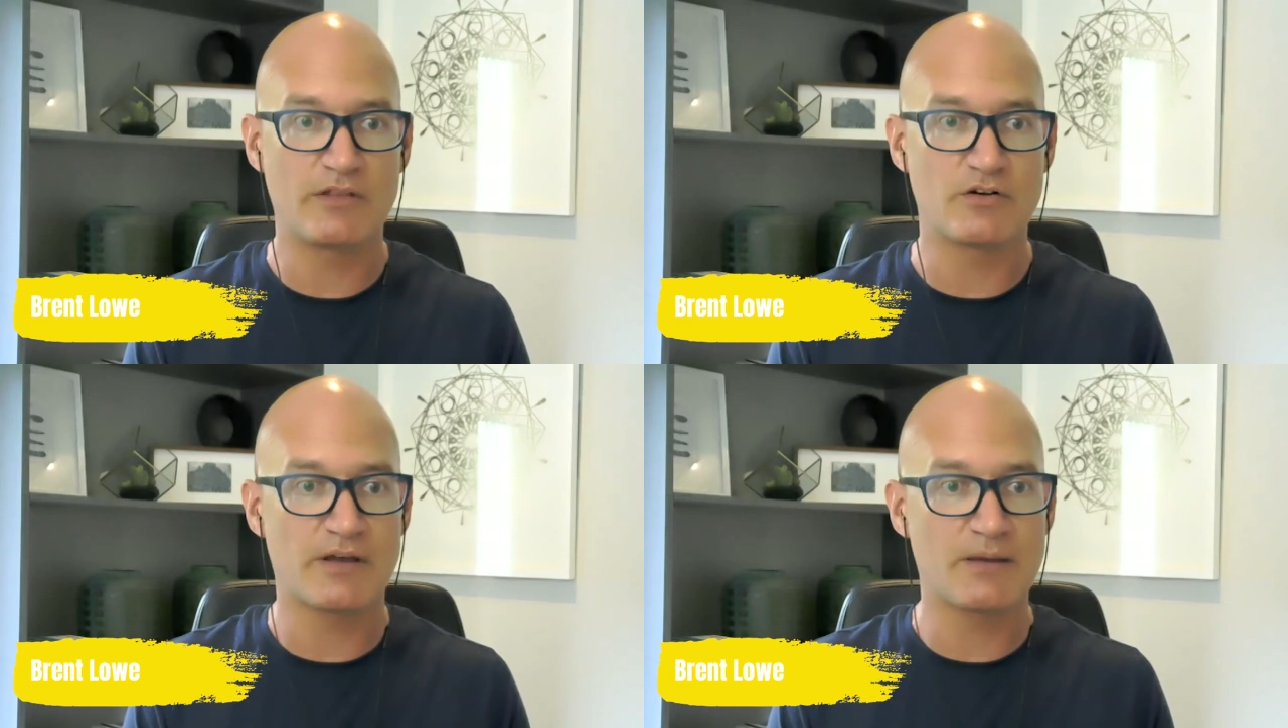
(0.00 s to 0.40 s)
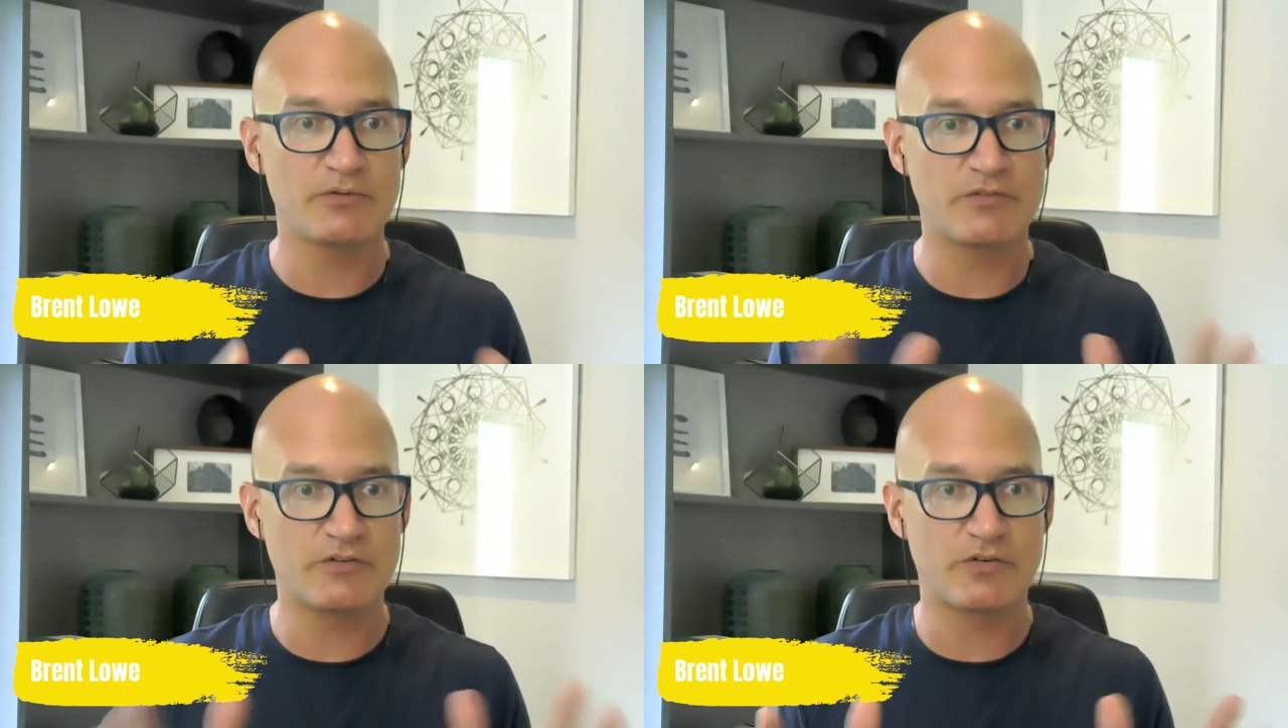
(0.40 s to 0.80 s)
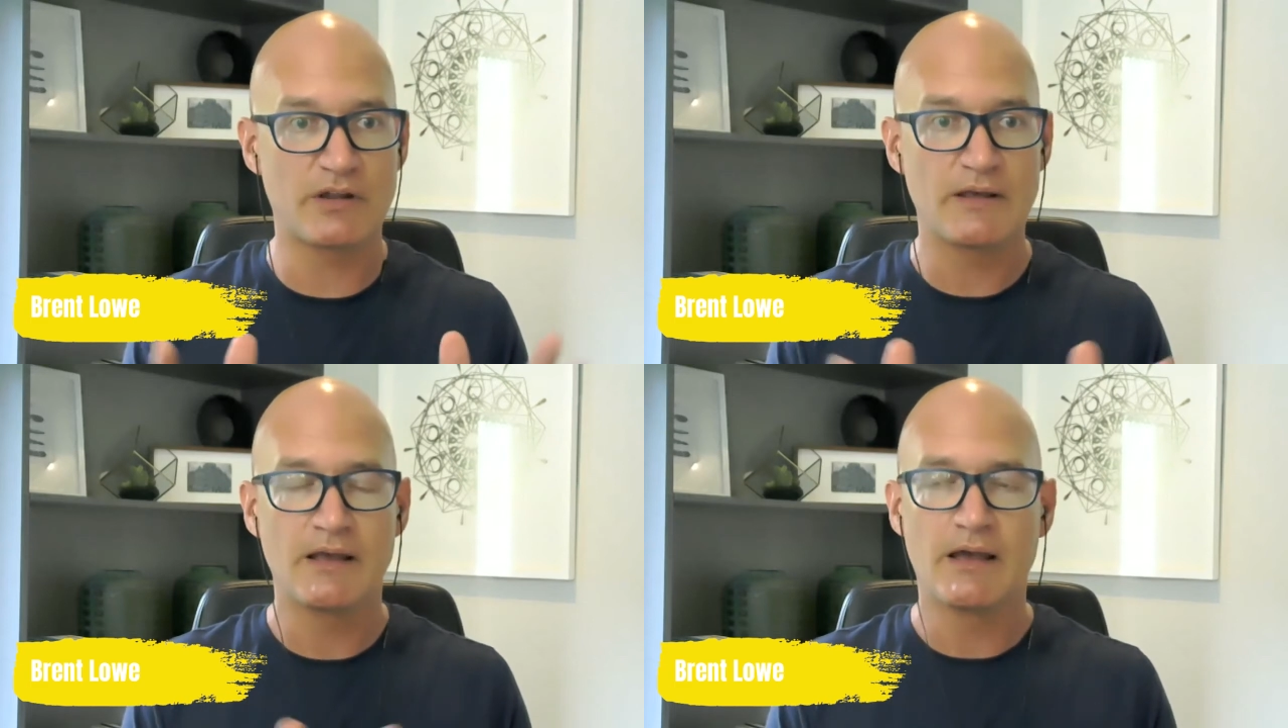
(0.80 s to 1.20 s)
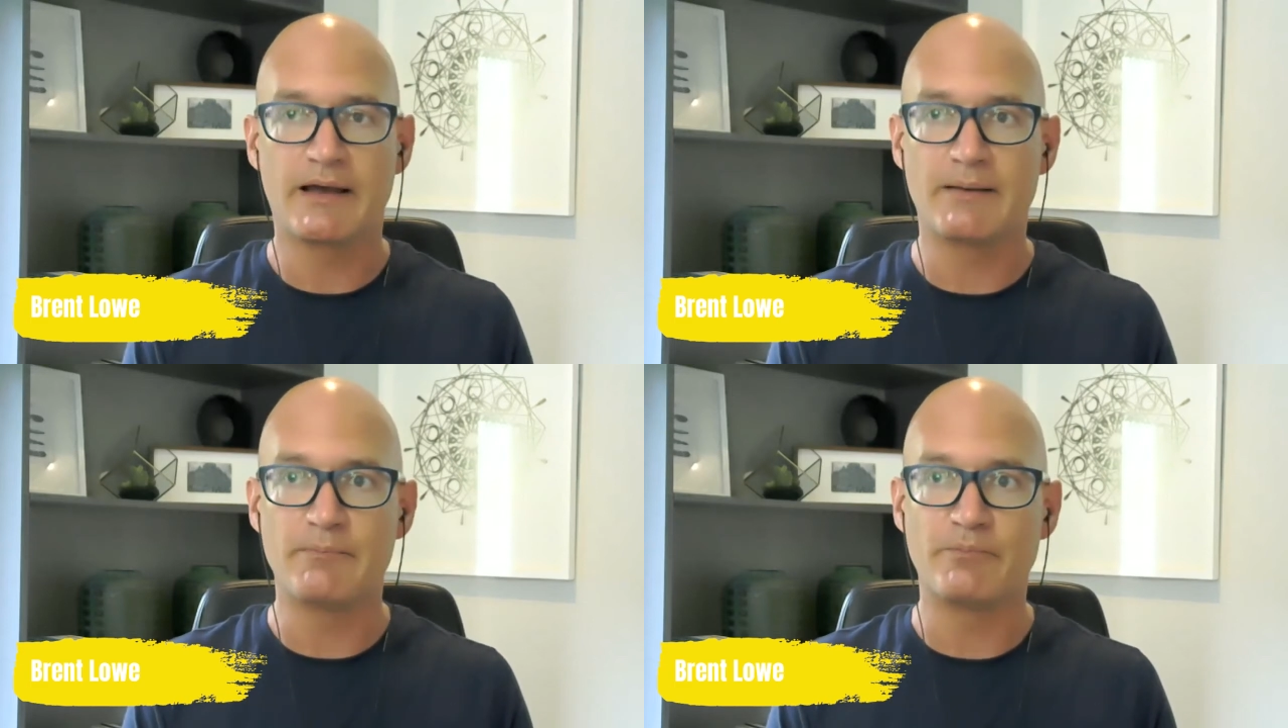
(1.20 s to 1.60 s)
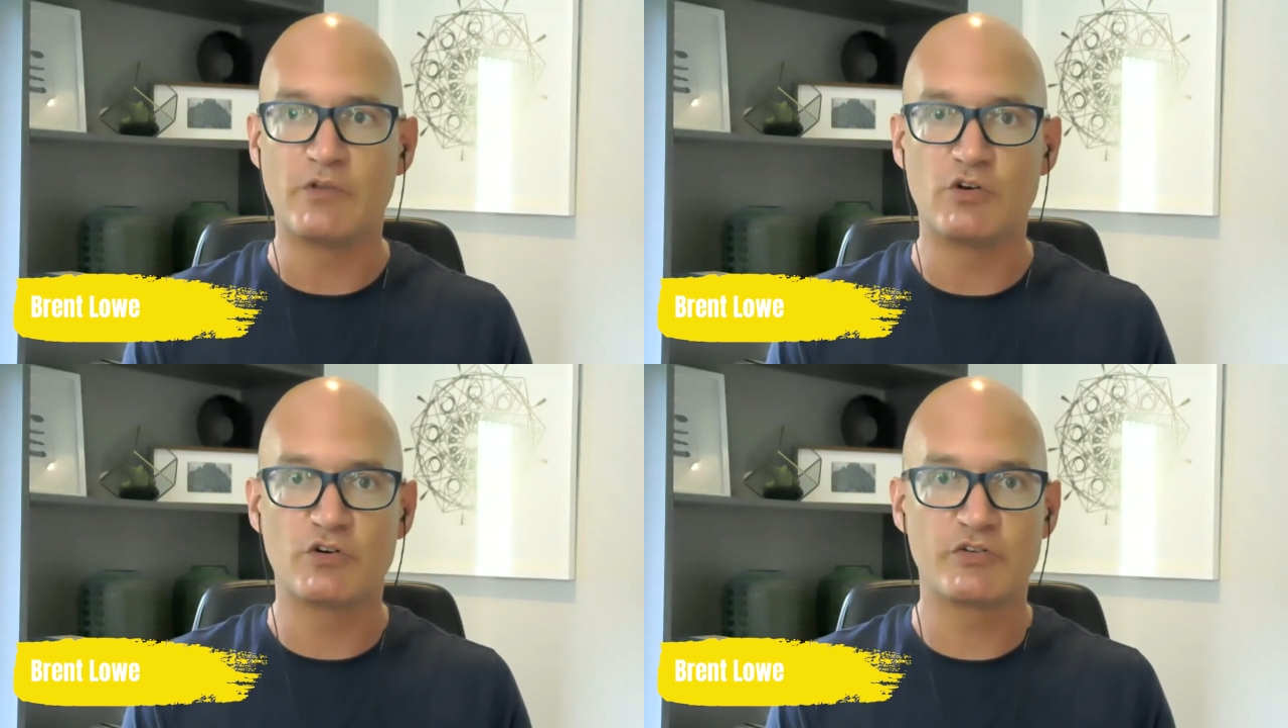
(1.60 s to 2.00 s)
There are a couple of different
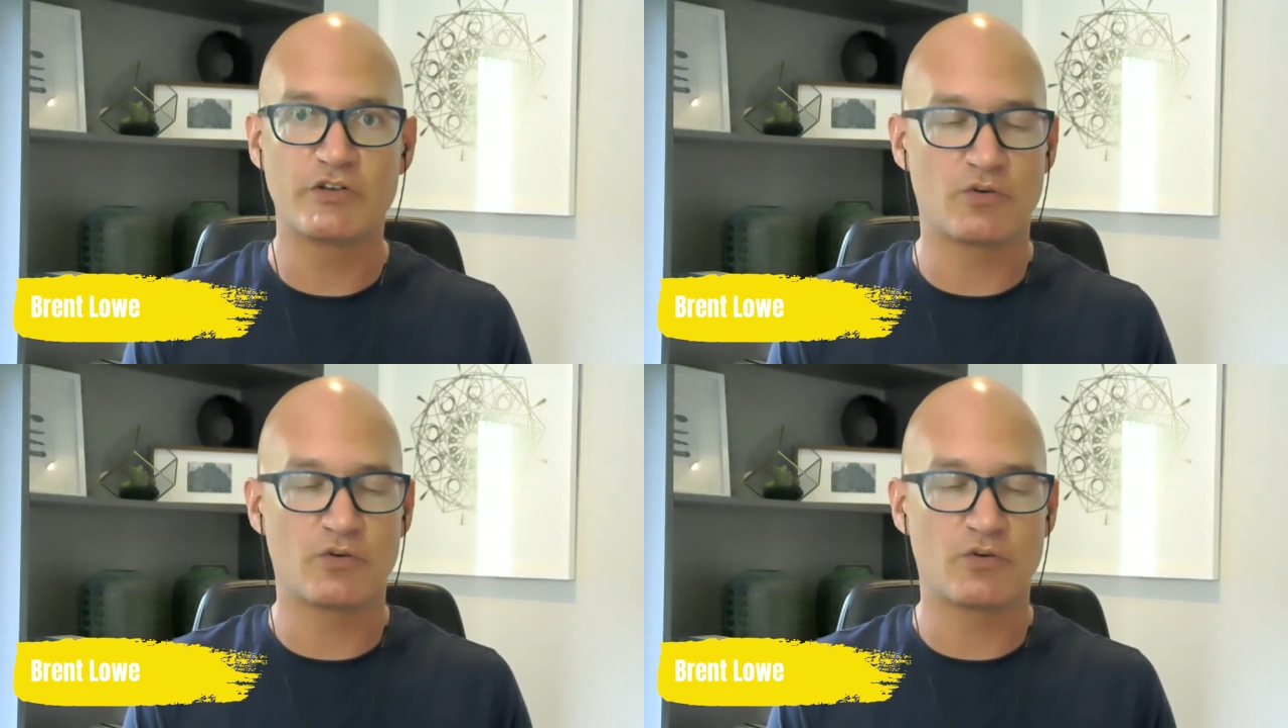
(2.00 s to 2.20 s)
nursing